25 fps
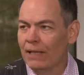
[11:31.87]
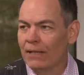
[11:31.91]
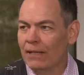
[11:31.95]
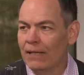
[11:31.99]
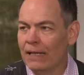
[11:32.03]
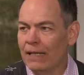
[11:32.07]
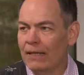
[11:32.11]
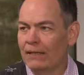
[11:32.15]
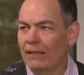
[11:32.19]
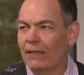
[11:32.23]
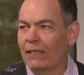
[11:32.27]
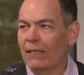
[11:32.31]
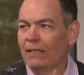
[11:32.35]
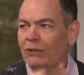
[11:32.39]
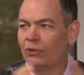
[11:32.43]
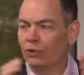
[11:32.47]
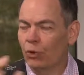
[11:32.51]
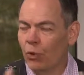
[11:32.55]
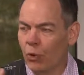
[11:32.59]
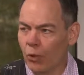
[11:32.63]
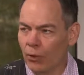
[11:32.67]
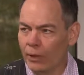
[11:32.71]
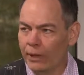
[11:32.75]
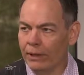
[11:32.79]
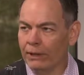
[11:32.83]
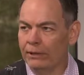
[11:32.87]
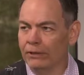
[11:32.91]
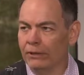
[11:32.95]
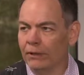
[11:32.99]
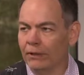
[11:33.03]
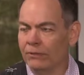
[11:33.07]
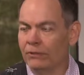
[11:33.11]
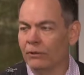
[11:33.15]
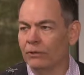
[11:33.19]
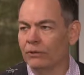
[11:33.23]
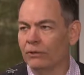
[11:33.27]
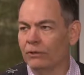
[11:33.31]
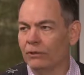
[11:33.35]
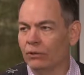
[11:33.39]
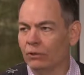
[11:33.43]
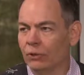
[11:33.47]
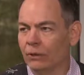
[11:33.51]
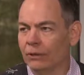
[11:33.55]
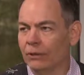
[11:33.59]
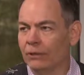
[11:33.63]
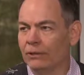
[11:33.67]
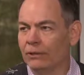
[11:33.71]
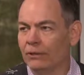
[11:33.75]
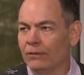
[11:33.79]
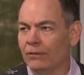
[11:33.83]
then the torrent of those
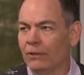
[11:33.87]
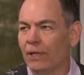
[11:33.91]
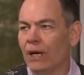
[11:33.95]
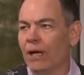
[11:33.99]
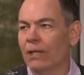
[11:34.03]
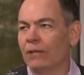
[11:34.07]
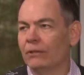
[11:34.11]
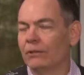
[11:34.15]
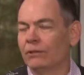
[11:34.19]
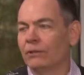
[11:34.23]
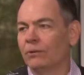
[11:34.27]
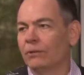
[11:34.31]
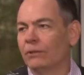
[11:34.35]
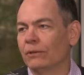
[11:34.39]
trillions of dollars